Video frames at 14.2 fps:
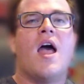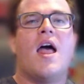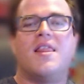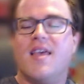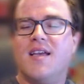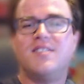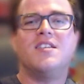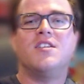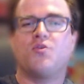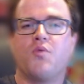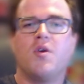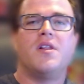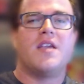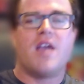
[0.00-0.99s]
This is
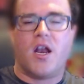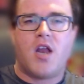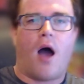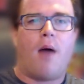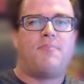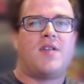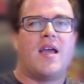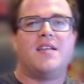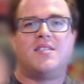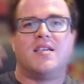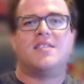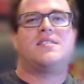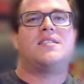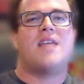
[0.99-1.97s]
really an update
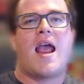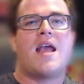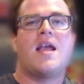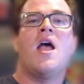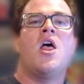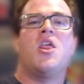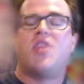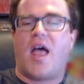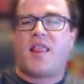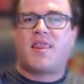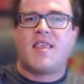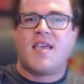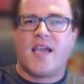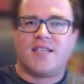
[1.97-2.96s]
to say
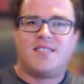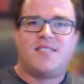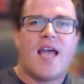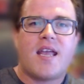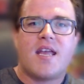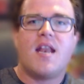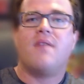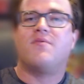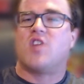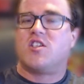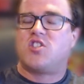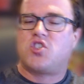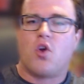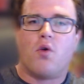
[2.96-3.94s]
that the executives
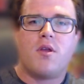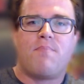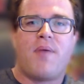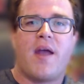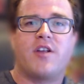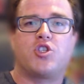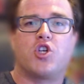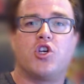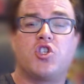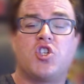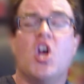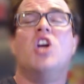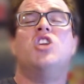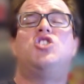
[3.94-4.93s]
at Sony
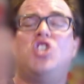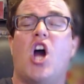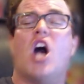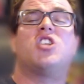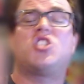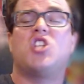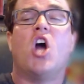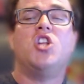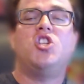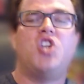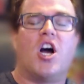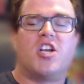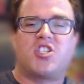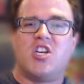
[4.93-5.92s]
Pictures just
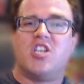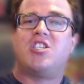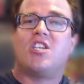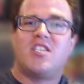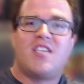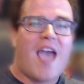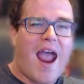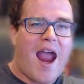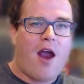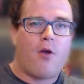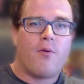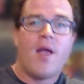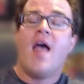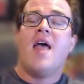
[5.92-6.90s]
doesn't
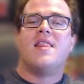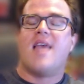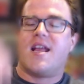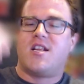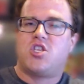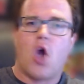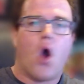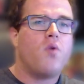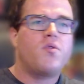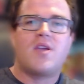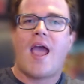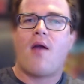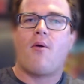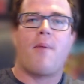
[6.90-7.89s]
care. They
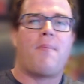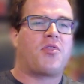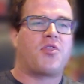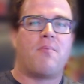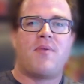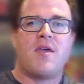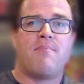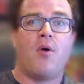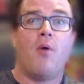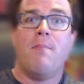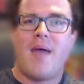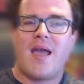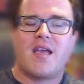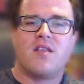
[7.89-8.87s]
don't care about the people
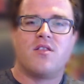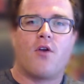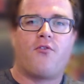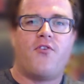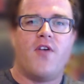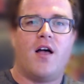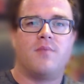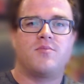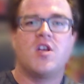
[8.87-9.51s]
making their films.